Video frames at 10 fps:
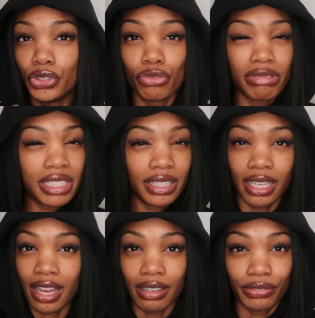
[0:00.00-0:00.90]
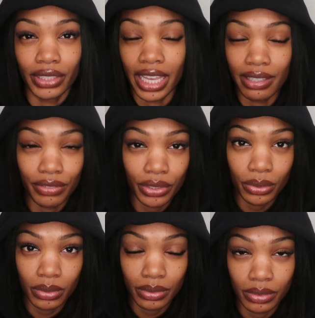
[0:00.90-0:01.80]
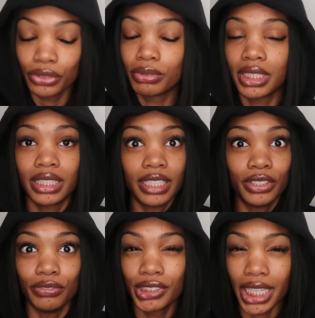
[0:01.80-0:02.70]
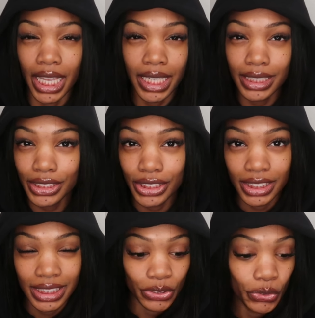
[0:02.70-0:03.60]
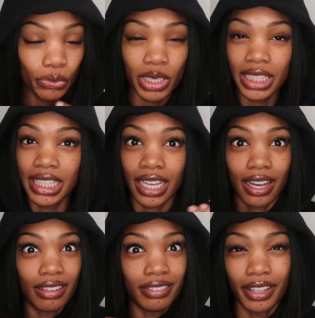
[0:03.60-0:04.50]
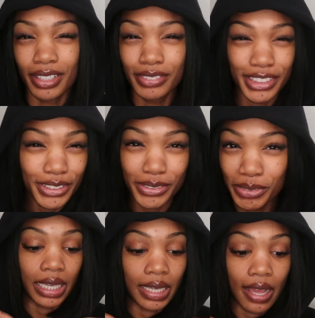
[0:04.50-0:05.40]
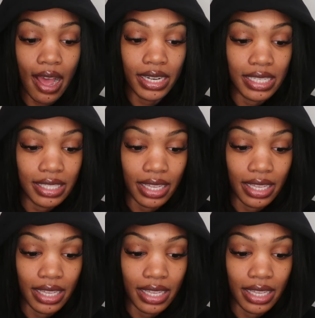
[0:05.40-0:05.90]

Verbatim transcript: "Do you really think God forgave you? Do you really think you've changed? Do you really think God loves you?" And God is